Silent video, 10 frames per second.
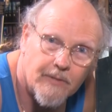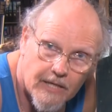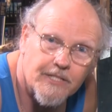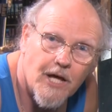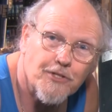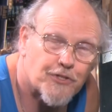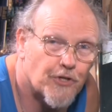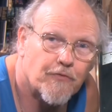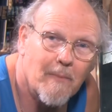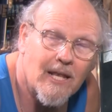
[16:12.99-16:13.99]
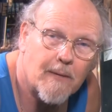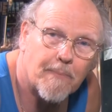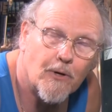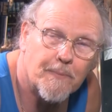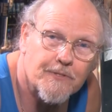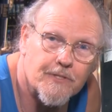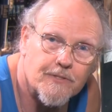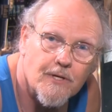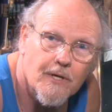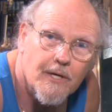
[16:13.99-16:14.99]
It does serve many
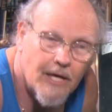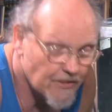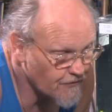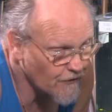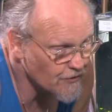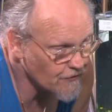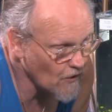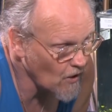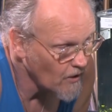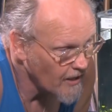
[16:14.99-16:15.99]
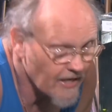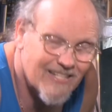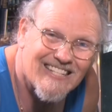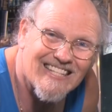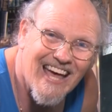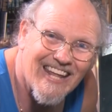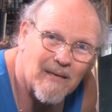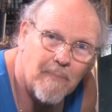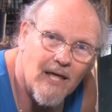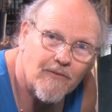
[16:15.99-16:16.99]
purposes. It's first of all an
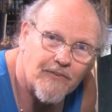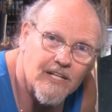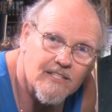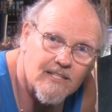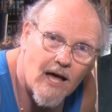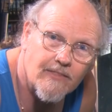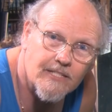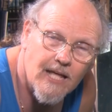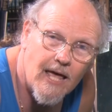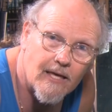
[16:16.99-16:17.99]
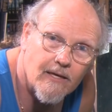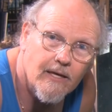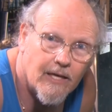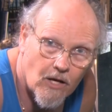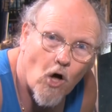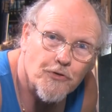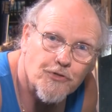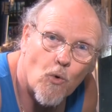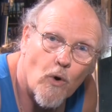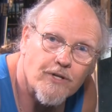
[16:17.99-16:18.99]
aesthetic benefit inside the tank. It
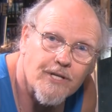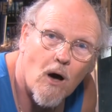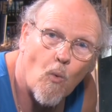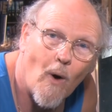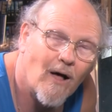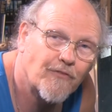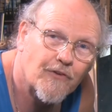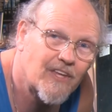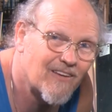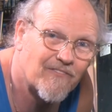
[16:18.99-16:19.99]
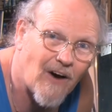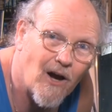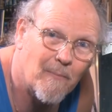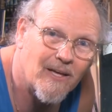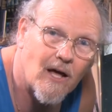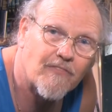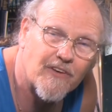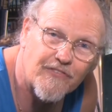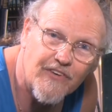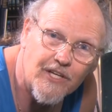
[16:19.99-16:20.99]
also works out well for the environment of
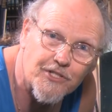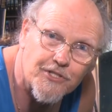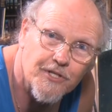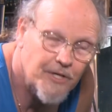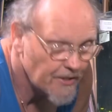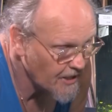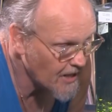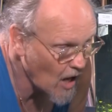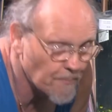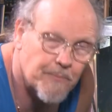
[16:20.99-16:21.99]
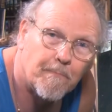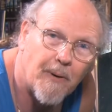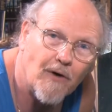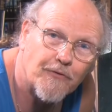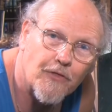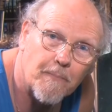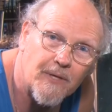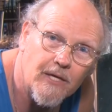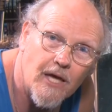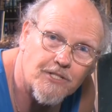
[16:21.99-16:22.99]
the fish. It helps buffer the
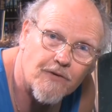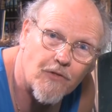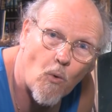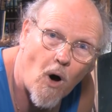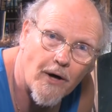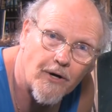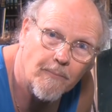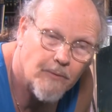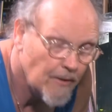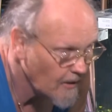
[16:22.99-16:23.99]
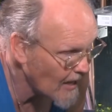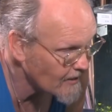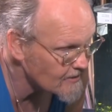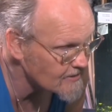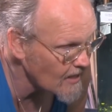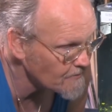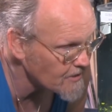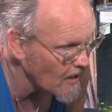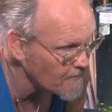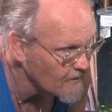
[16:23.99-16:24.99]
pH of the water, and at the same
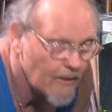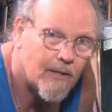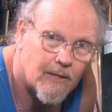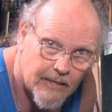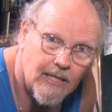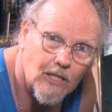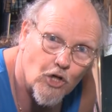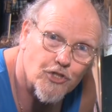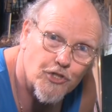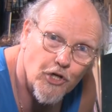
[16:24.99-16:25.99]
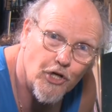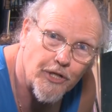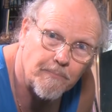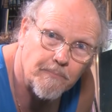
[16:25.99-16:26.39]
time, it looks good.